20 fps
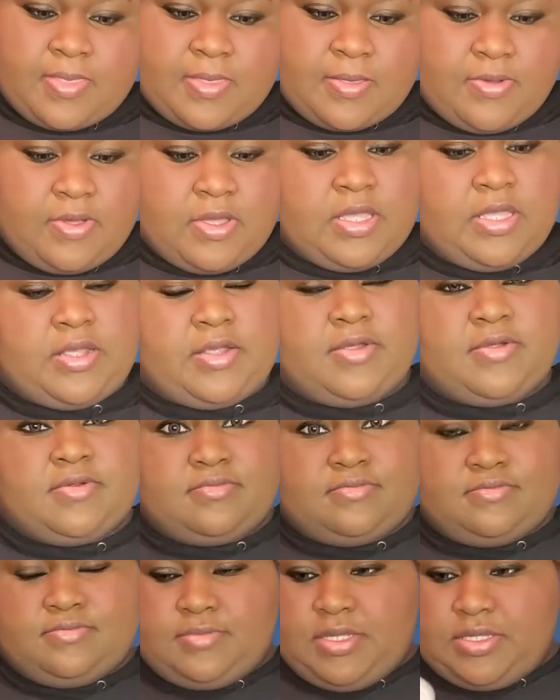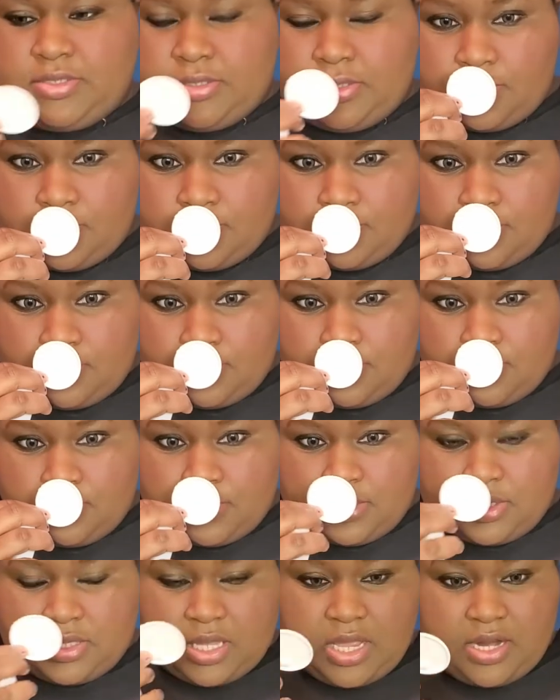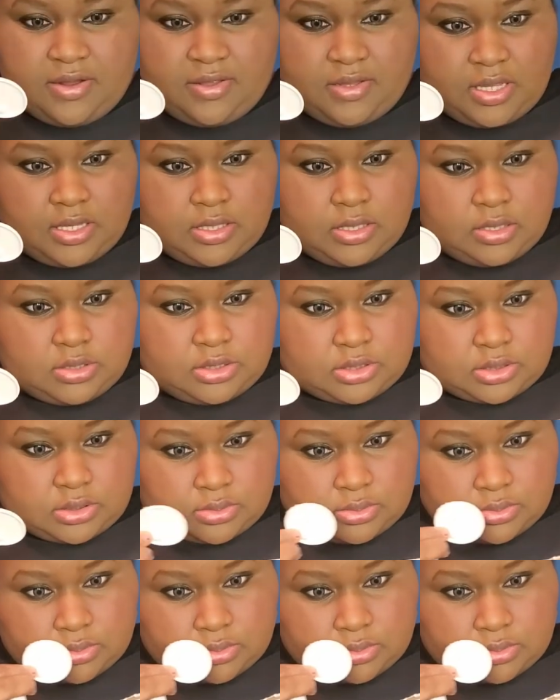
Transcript: But here, basically. Kind of like lotion.